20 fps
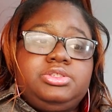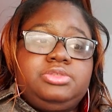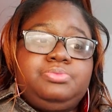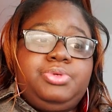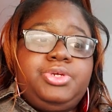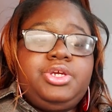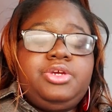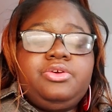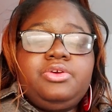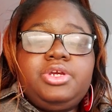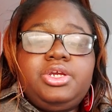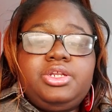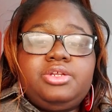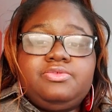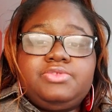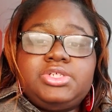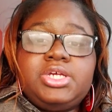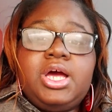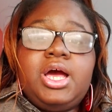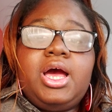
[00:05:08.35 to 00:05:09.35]
period
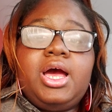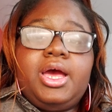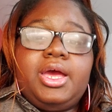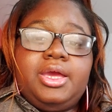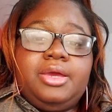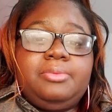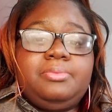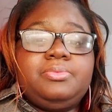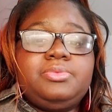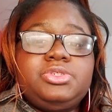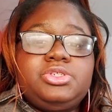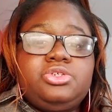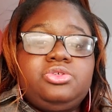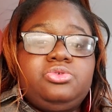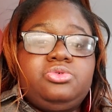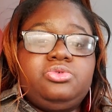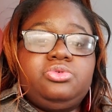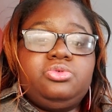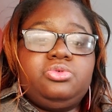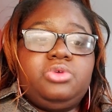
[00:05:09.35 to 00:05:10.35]
of time
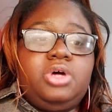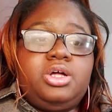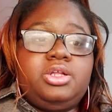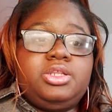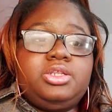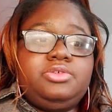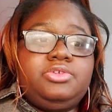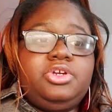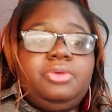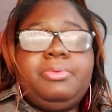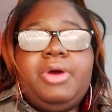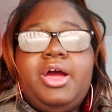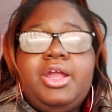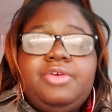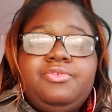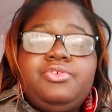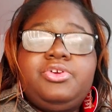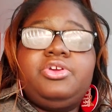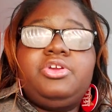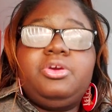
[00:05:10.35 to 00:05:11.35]
to
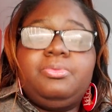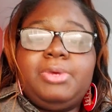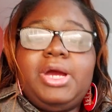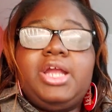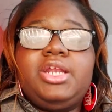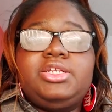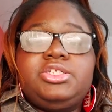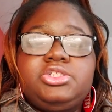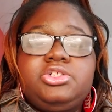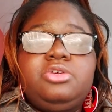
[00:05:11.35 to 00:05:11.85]
for your body to